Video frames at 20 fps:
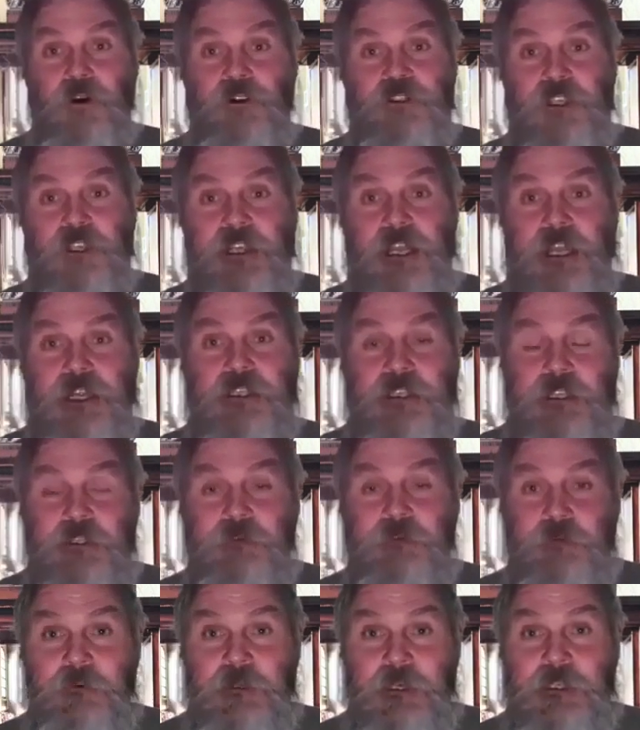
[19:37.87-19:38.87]
that
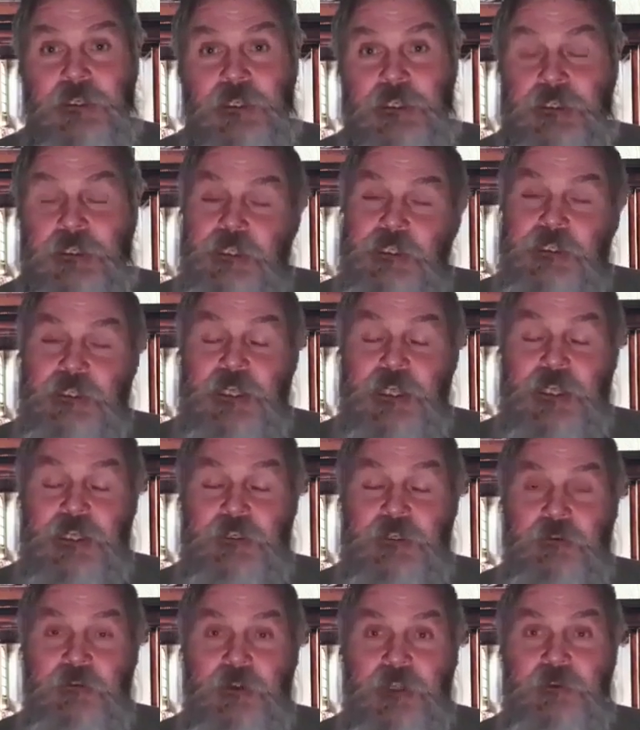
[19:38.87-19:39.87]
worked in antiquity.
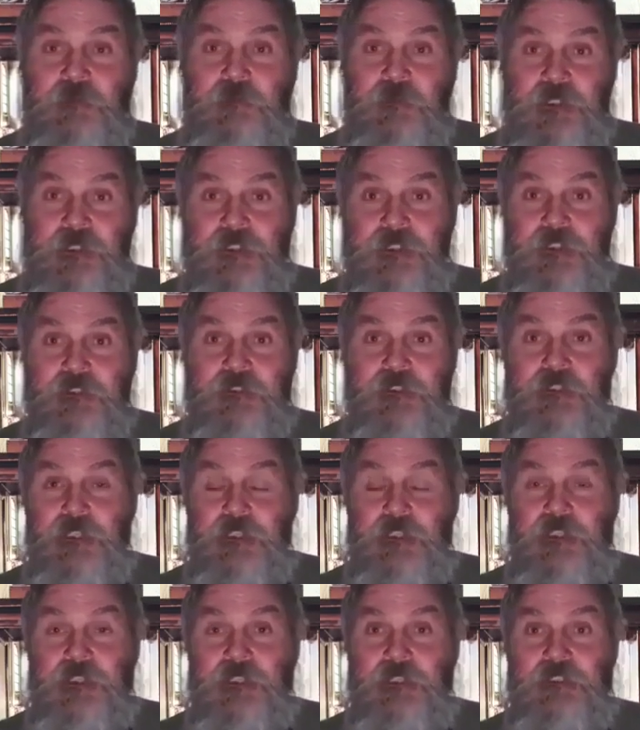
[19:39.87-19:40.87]
Again, you got to know how to
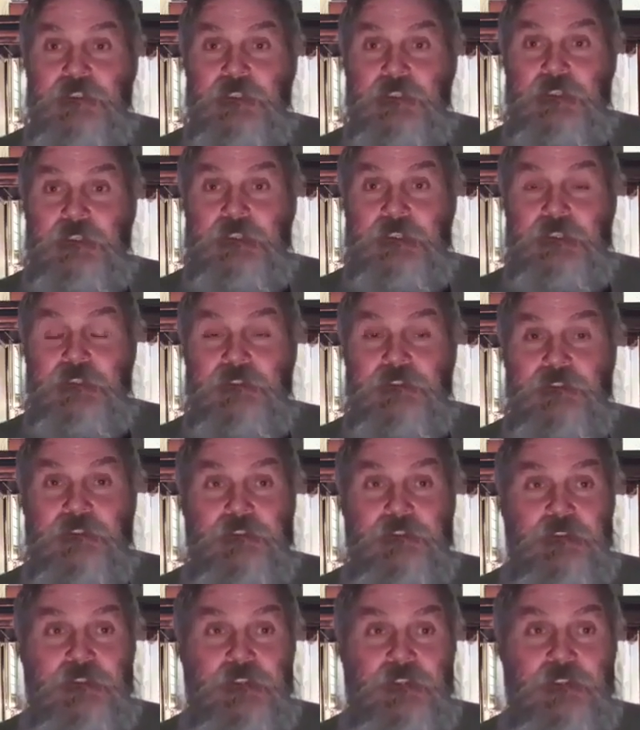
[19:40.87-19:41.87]
read this thing. It,
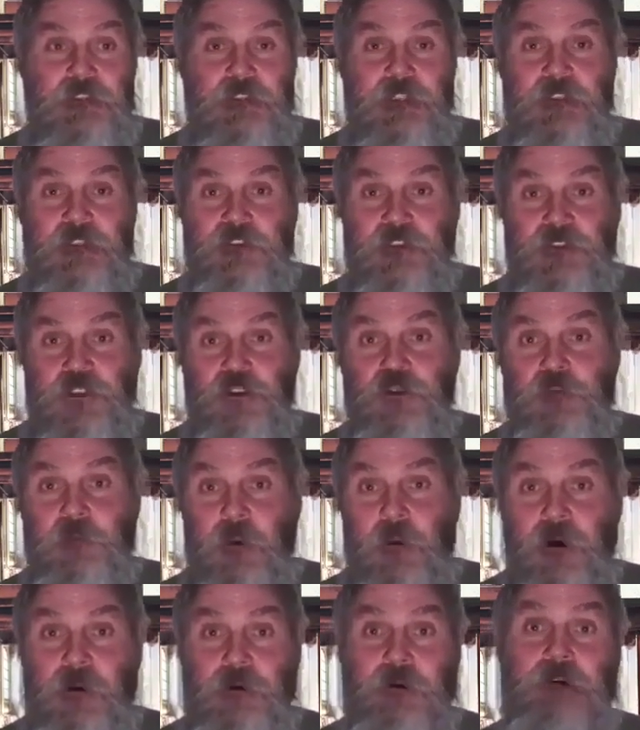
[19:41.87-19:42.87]
it, it's, it,
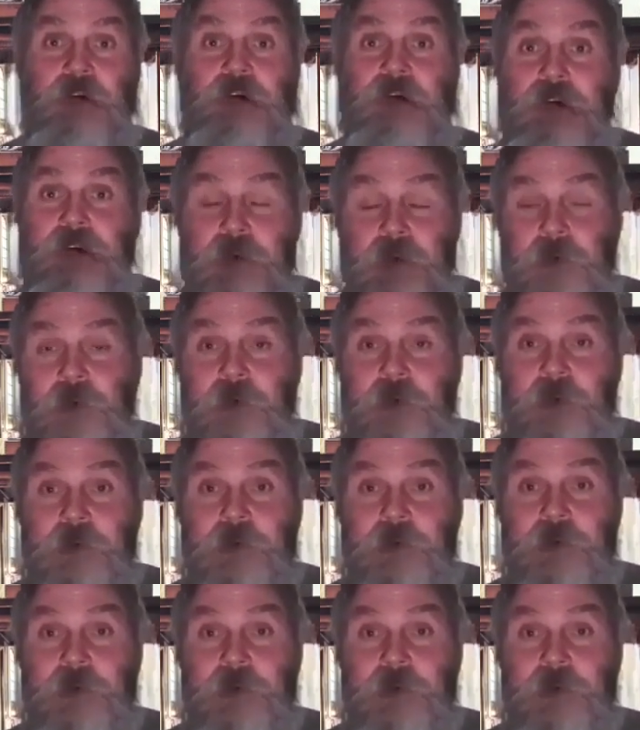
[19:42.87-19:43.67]
it's a 2 part